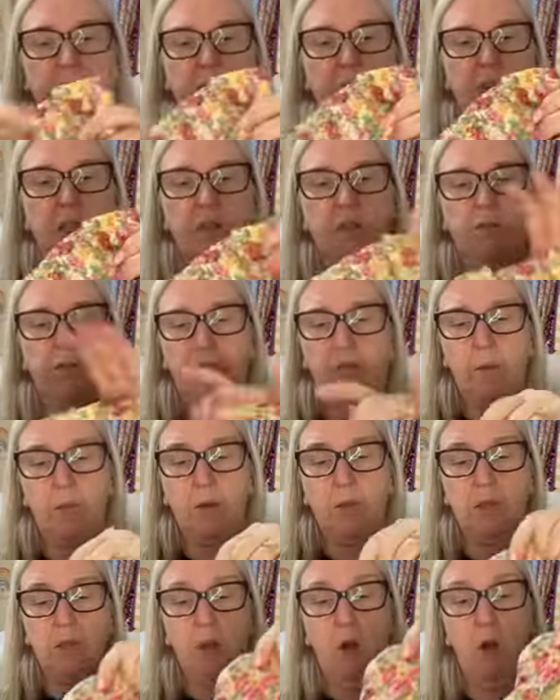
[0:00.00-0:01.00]
These
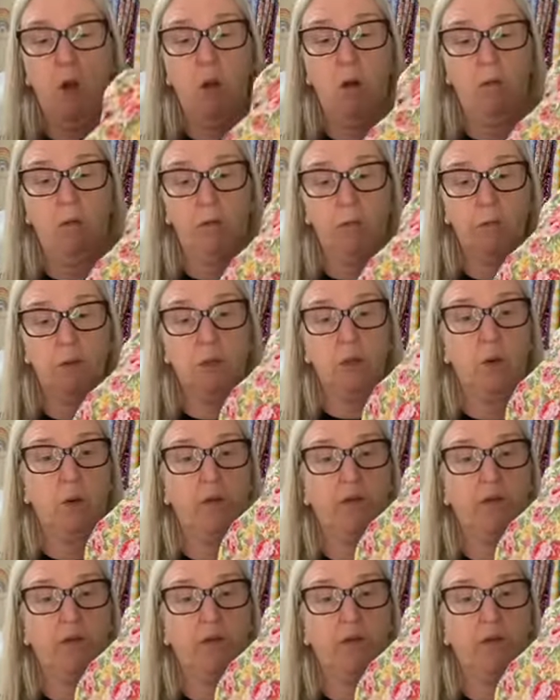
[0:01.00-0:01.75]
fabrics are all from So